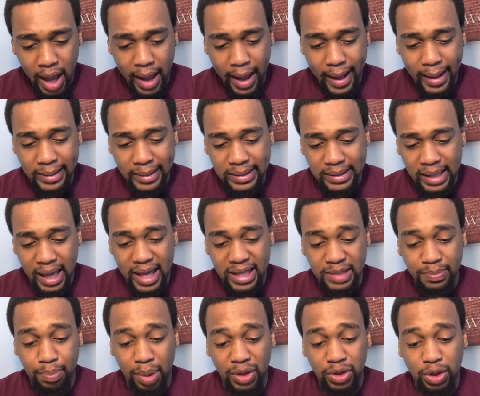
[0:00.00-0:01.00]
It
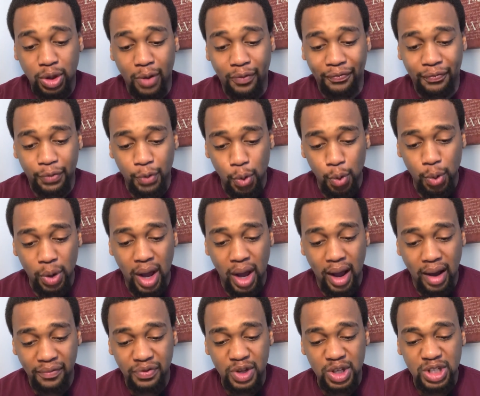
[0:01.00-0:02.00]
says, but the fruit
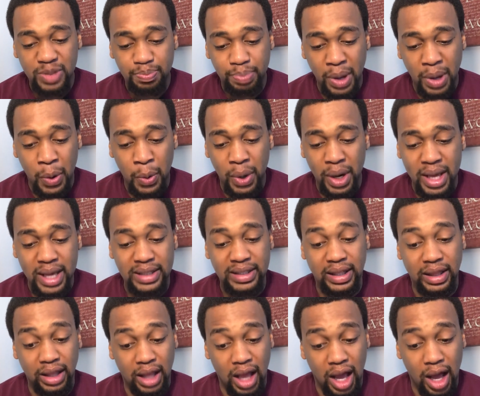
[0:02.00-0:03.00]
of the Spirit is
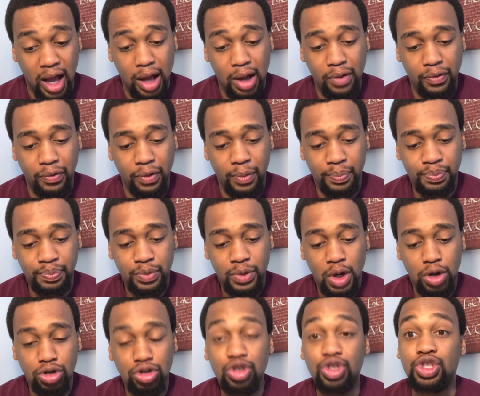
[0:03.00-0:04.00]
love,
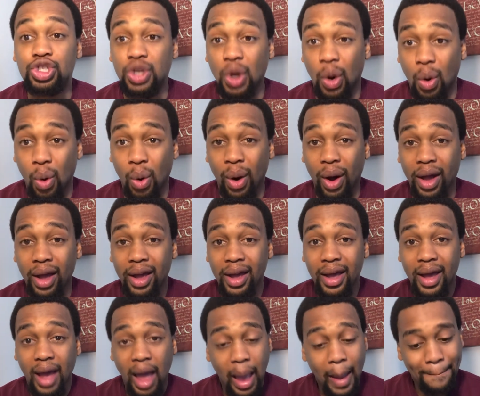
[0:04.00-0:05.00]
joy,
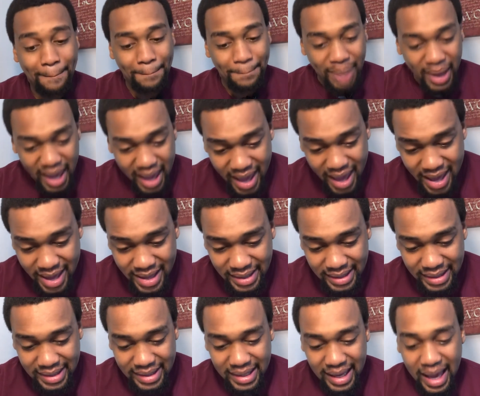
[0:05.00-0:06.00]

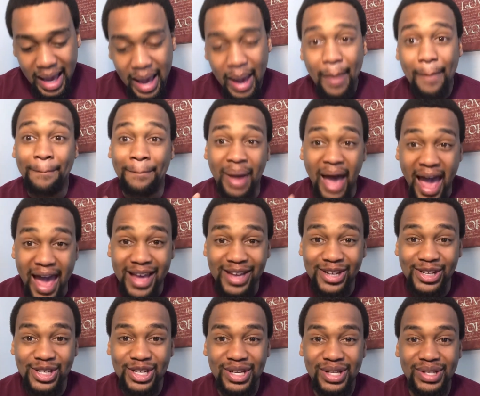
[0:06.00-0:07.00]
peace,
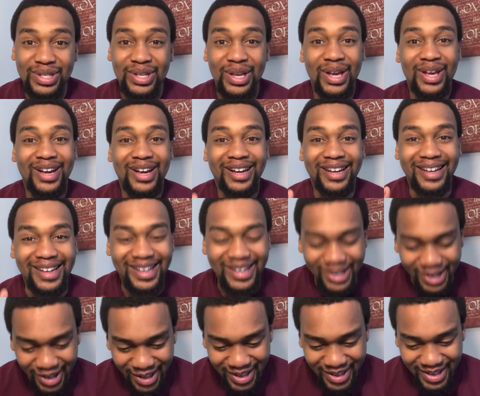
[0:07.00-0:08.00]
patience,
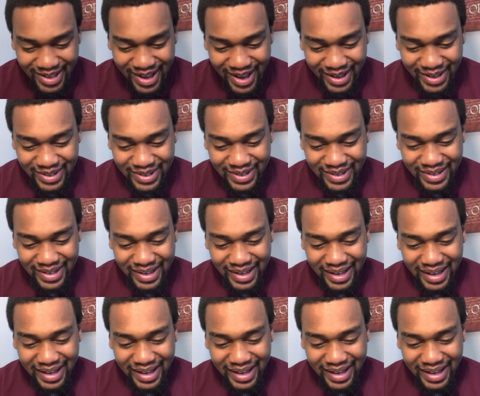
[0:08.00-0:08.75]
goodness,